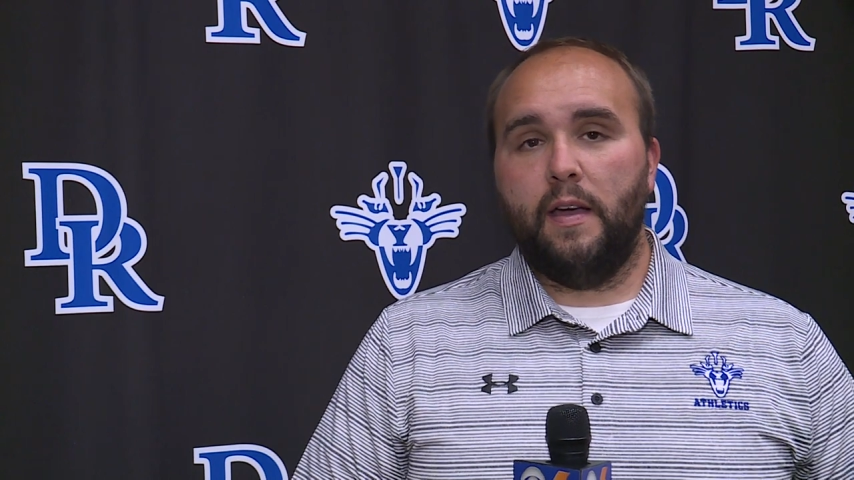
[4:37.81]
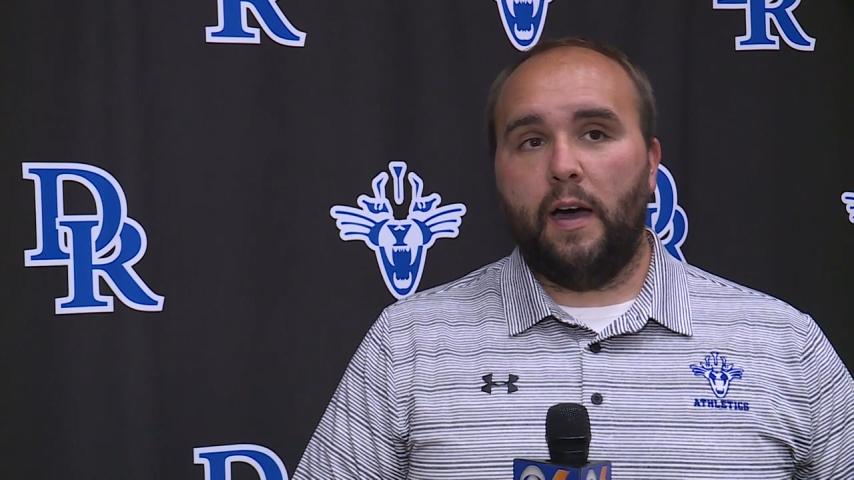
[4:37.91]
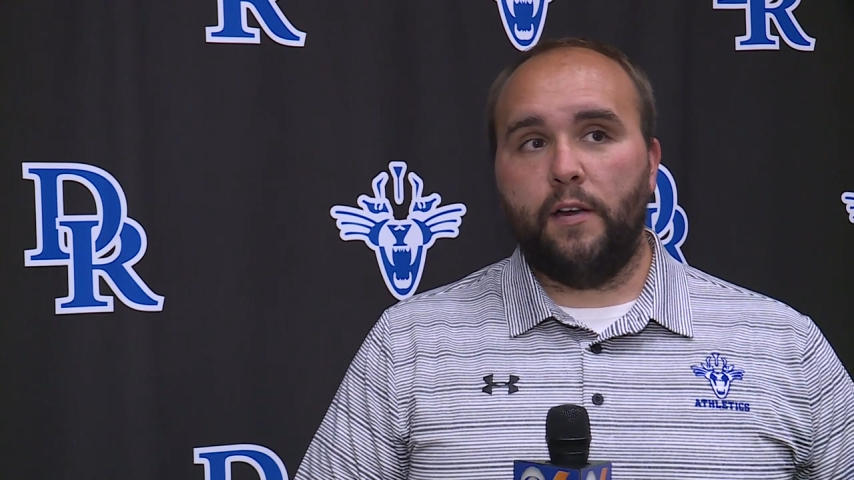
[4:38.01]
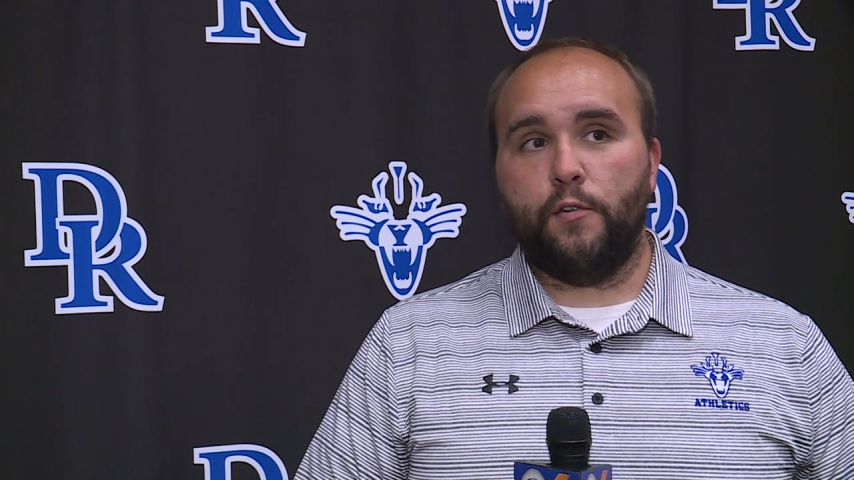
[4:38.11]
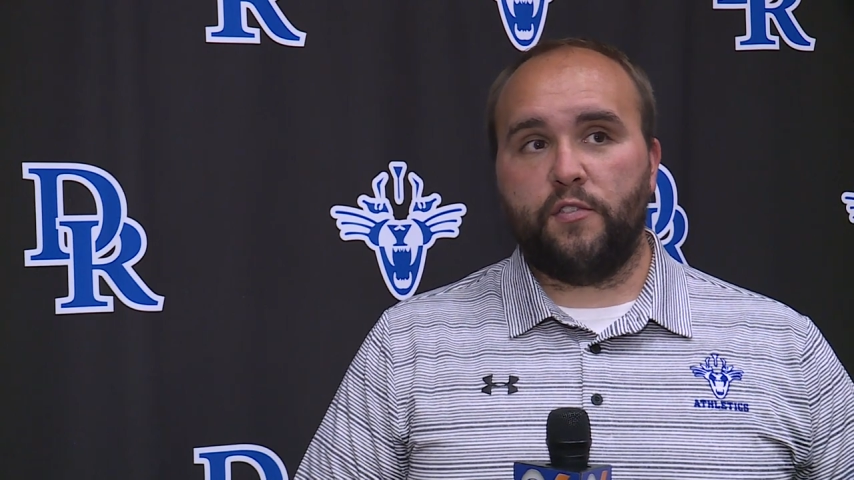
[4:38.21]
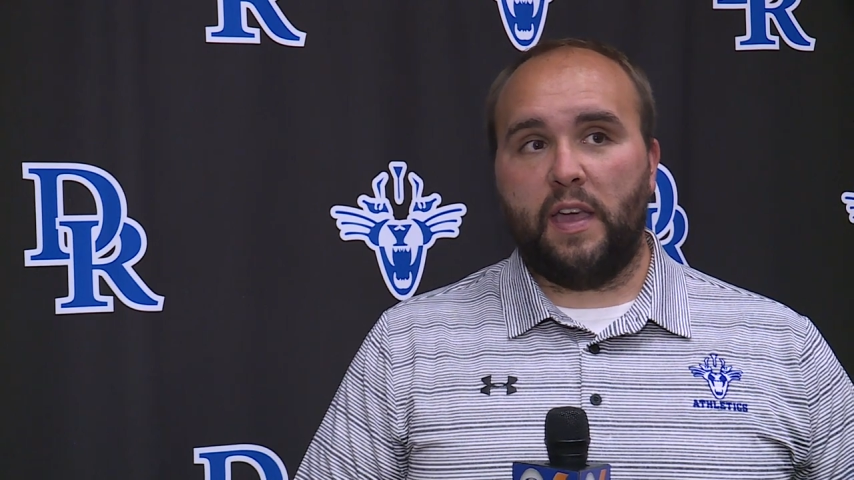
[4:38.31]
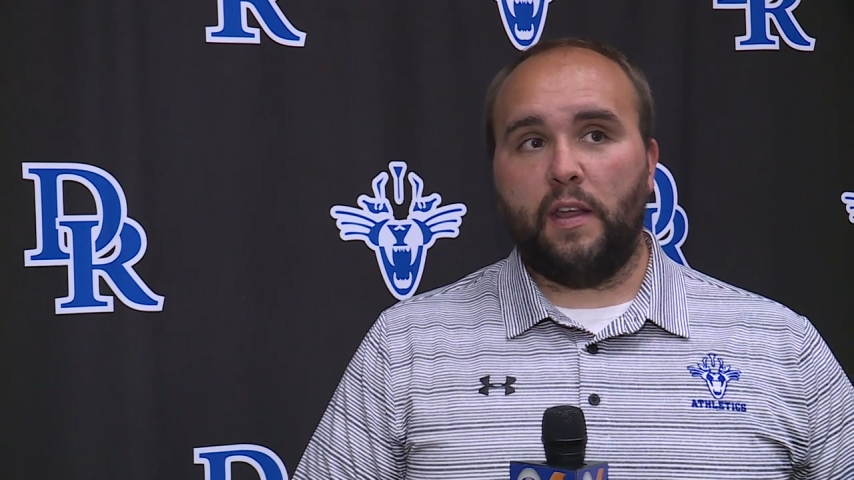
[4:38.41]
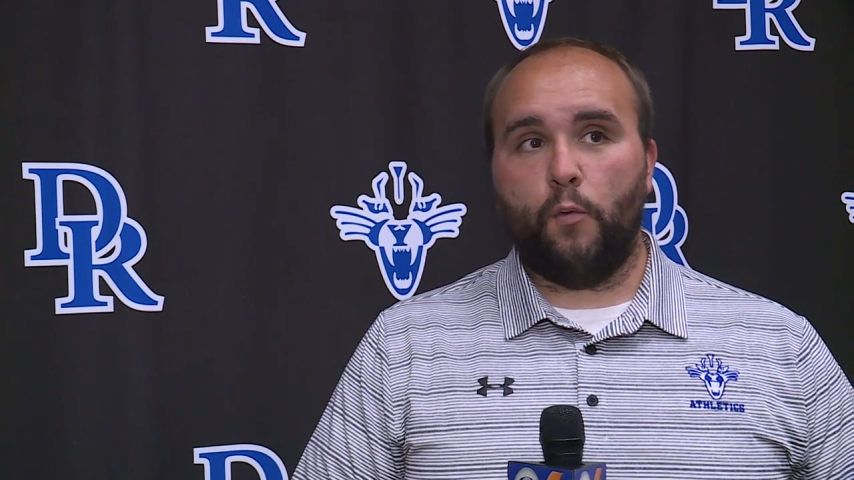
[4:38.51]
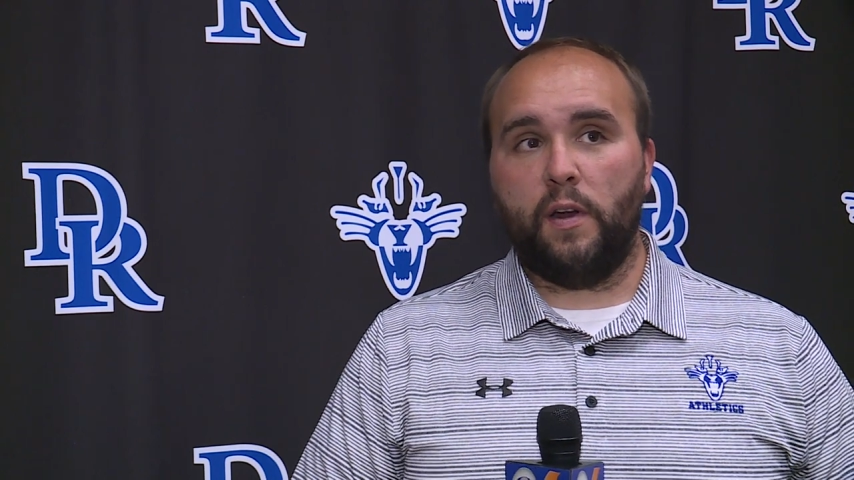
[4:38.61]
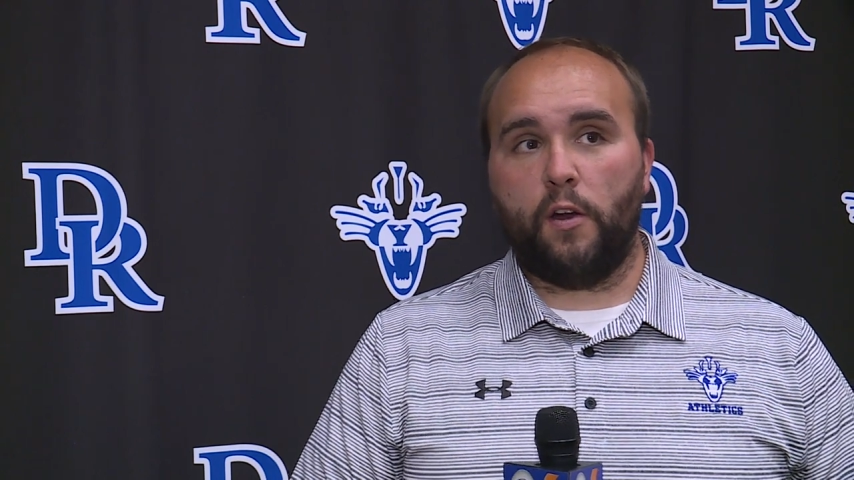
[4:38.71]

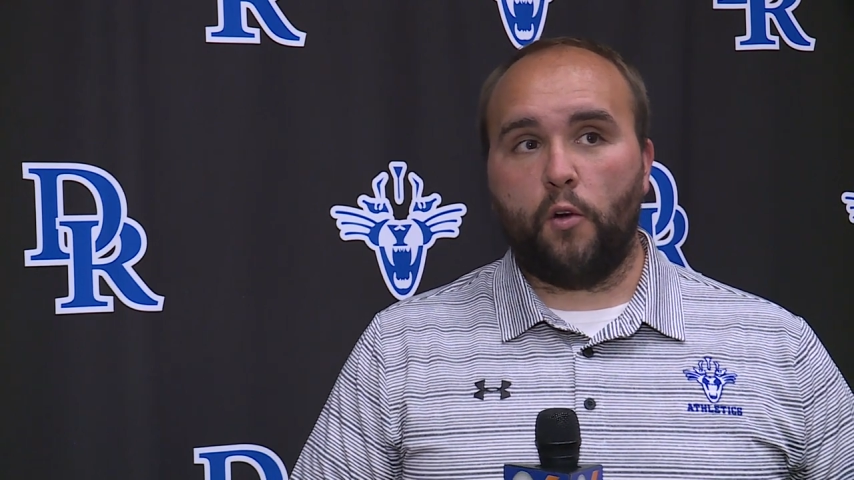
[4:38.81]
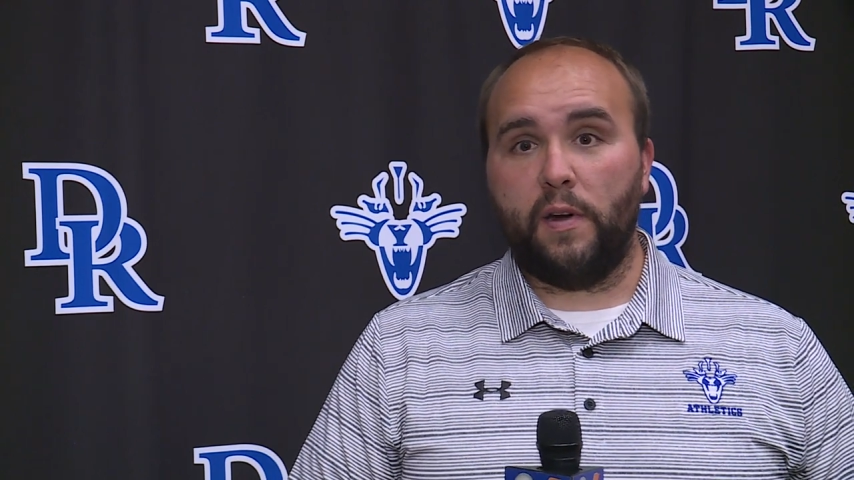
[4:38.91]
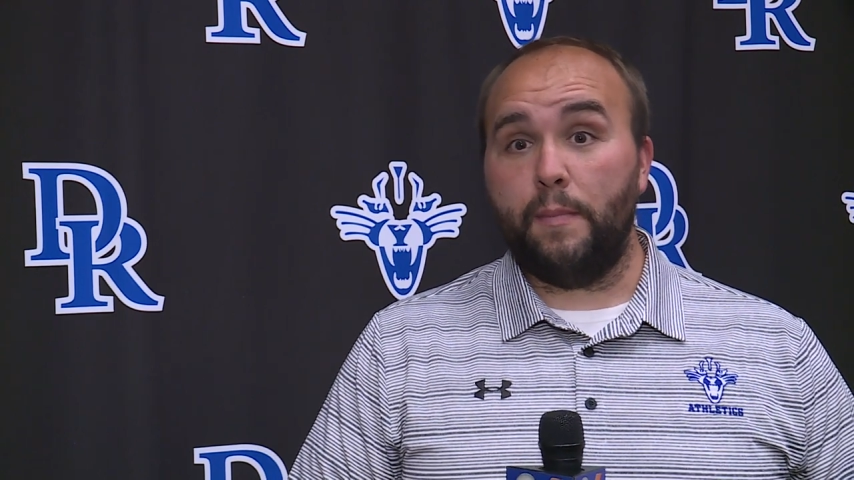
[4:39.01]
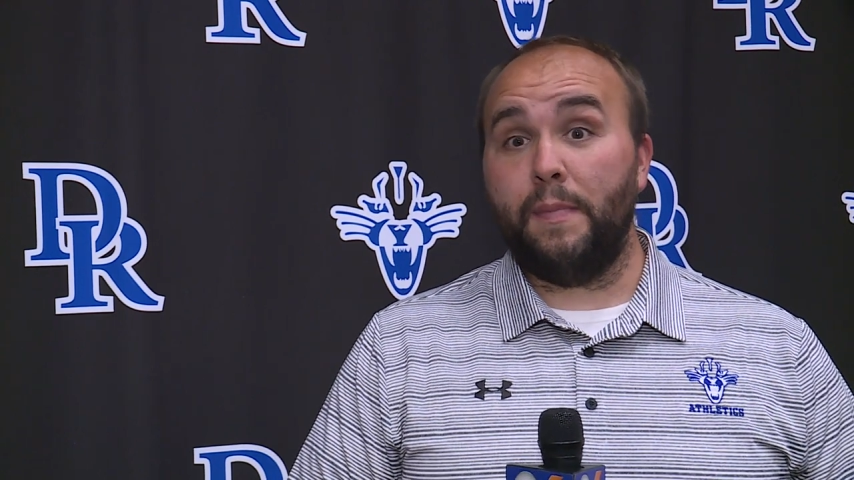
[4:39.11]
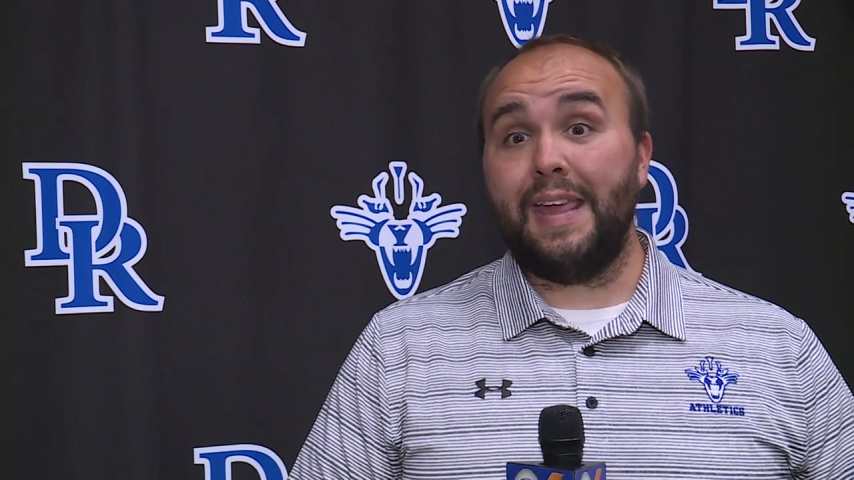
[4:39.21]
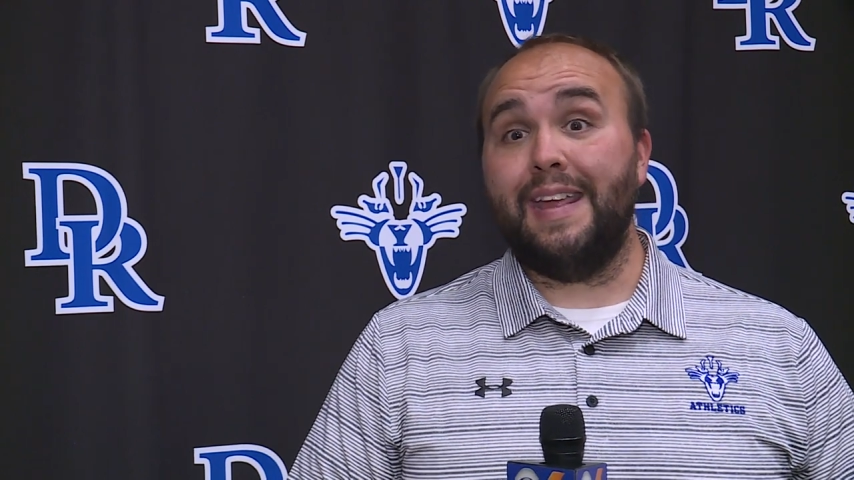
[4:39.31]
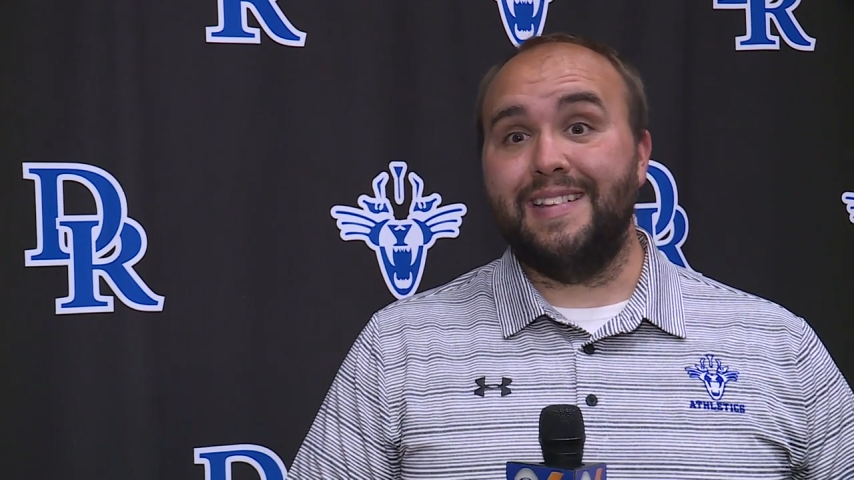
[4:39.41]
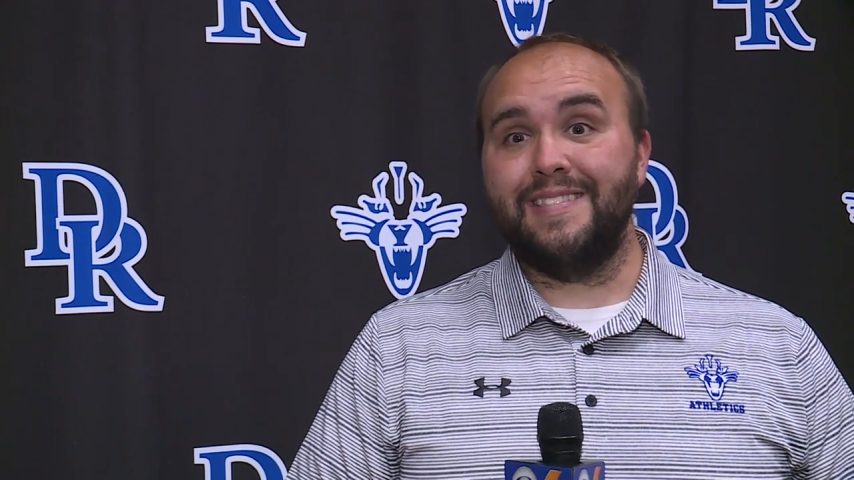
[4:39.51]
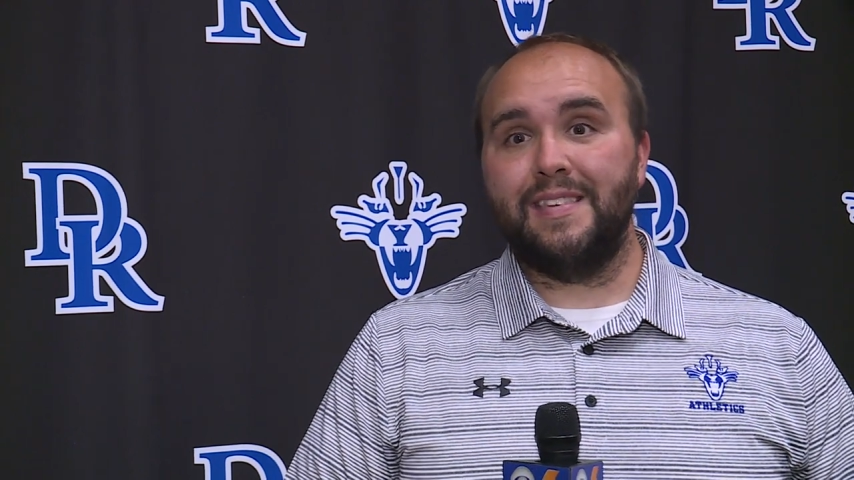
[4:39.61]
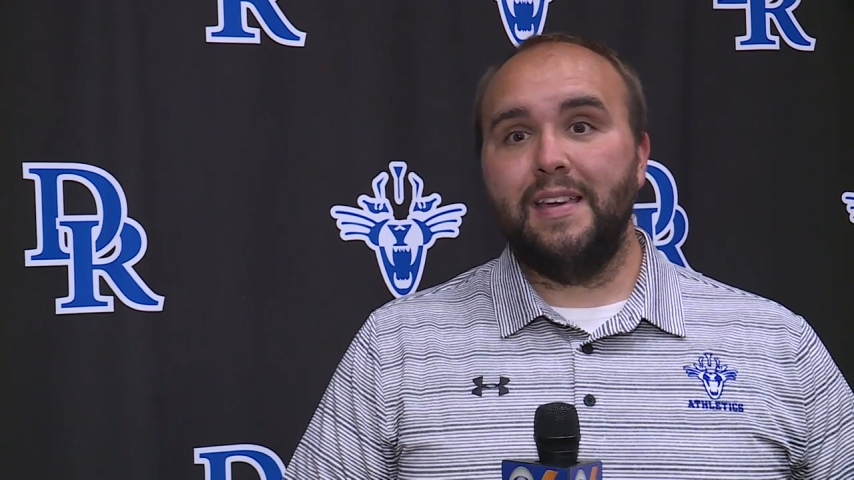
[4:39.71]
understanding what it already
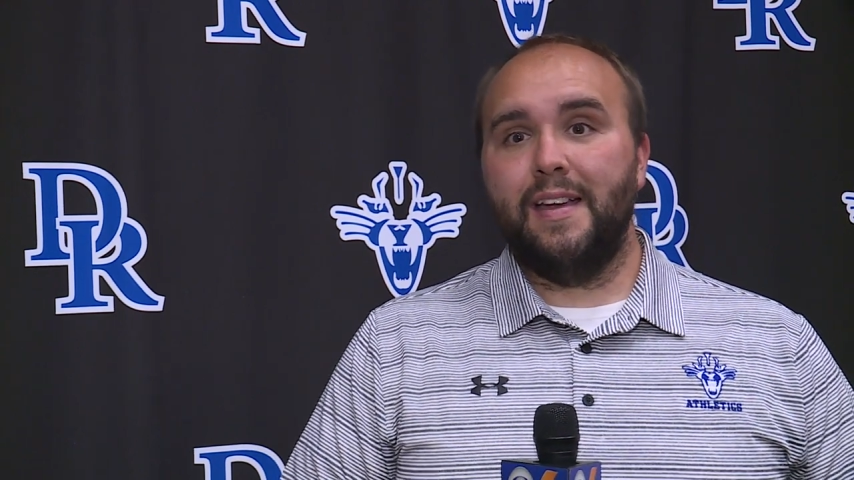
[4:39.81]
means